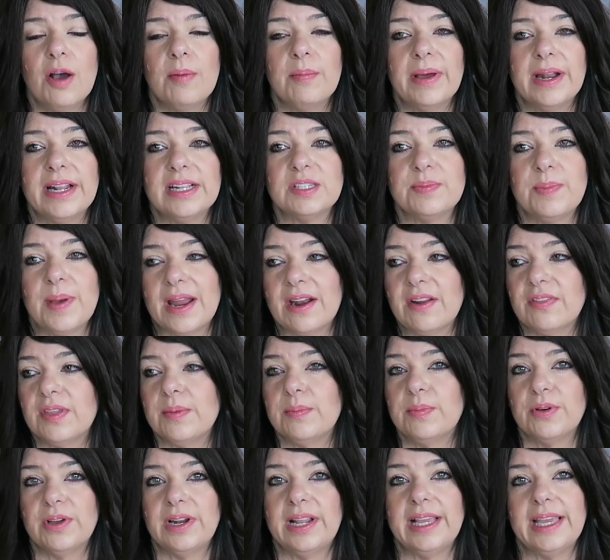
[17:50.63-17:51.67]
but it's better than
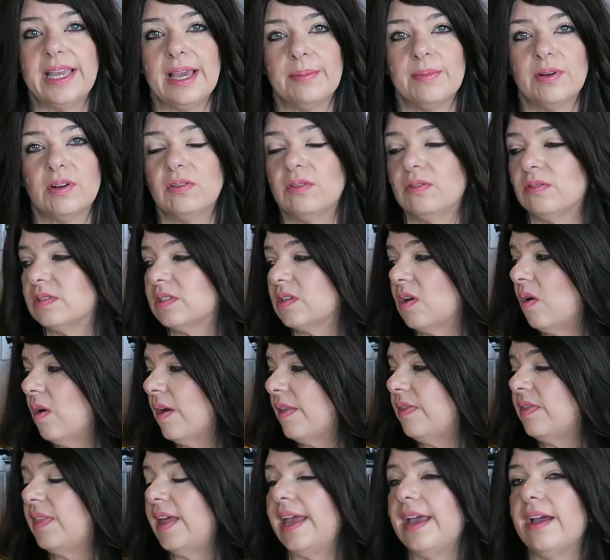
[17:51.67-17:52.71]
putting chemicals
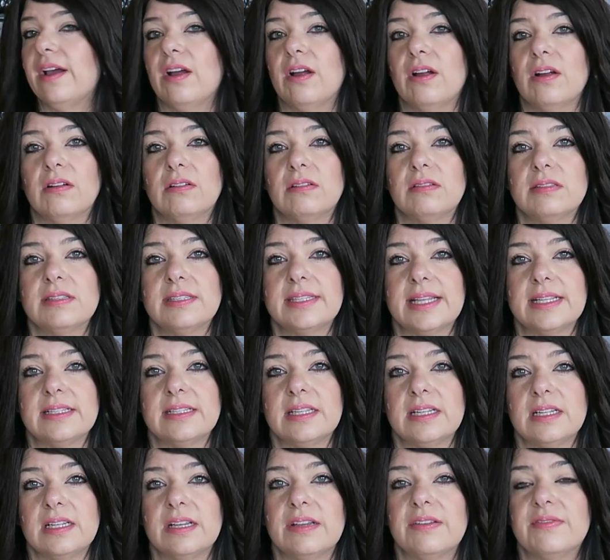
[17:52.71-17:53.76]
on their
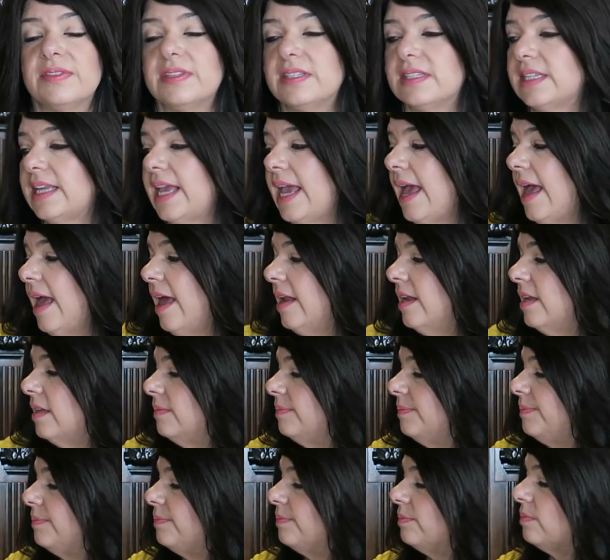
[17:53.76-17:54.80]
sensitive skin.